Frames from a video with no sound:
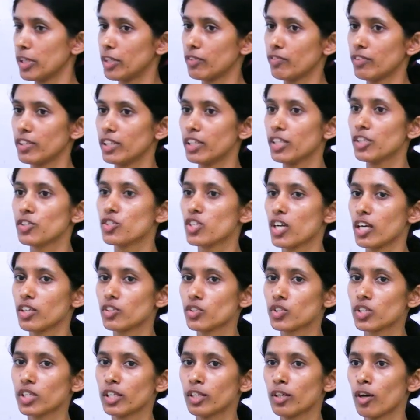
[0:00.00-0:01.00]
between the
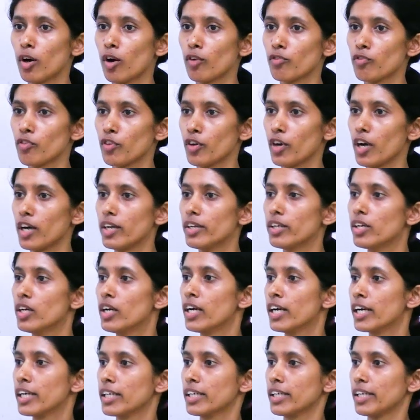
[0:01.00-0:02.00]
junction of your
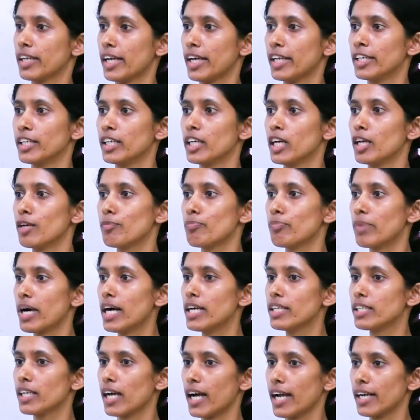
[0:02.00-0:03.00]
cranial
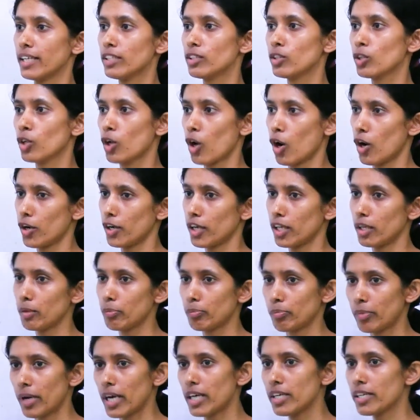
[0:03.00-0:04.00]
part and caudal
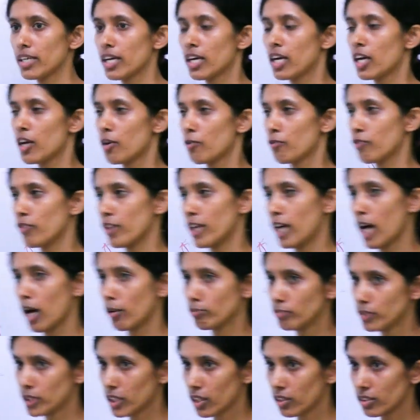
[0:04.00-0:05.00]
part. If we
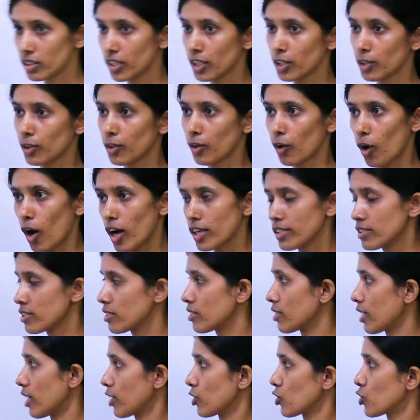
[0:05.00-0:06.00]
observe the gross
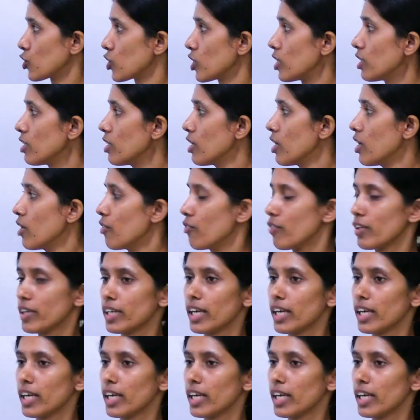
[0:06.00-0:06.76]
structure, we